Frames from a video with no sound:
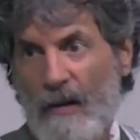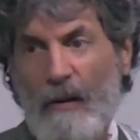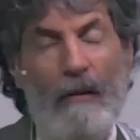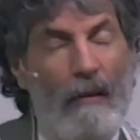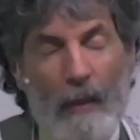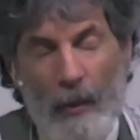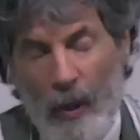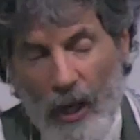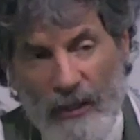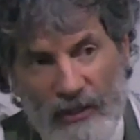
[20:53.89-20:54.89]
Oh, my
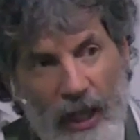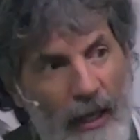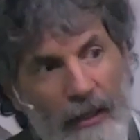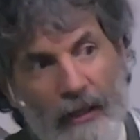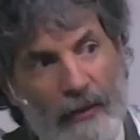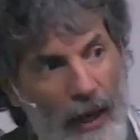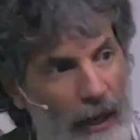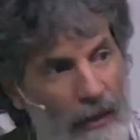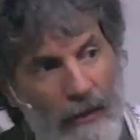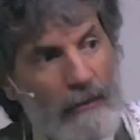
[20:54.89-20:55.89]
boss says that if
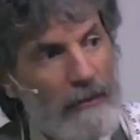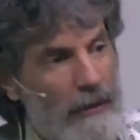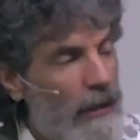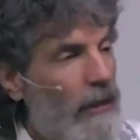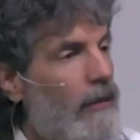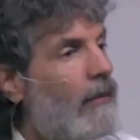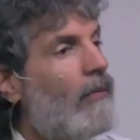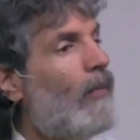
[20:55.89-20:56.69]
I don't uh,